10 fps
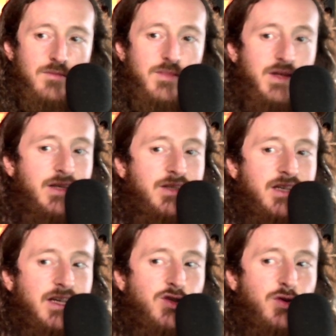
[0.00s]
These
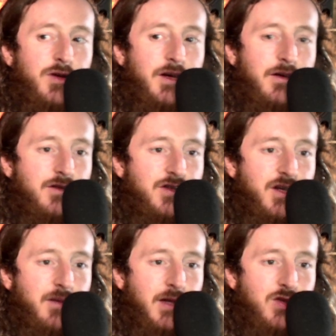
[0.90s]
intricate
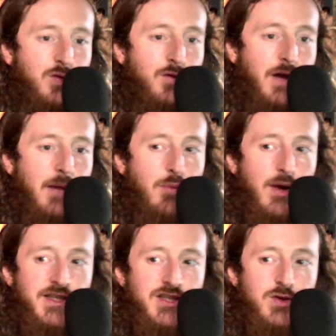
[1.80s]
geometrical
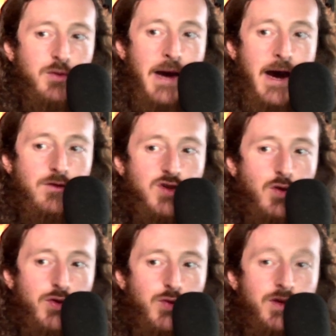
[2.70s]
vibrational patterns
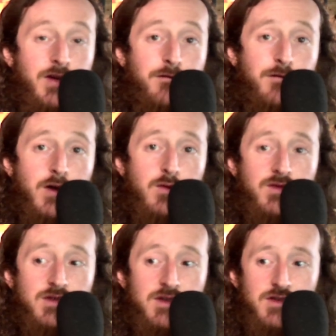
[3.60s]
hold unique
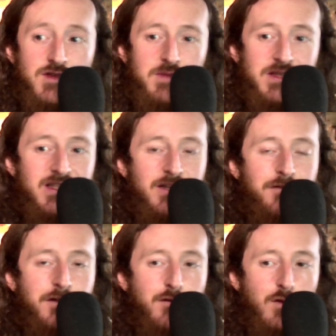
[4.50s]
frequencies
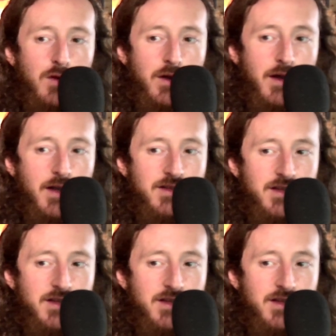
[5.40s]
specific for organizing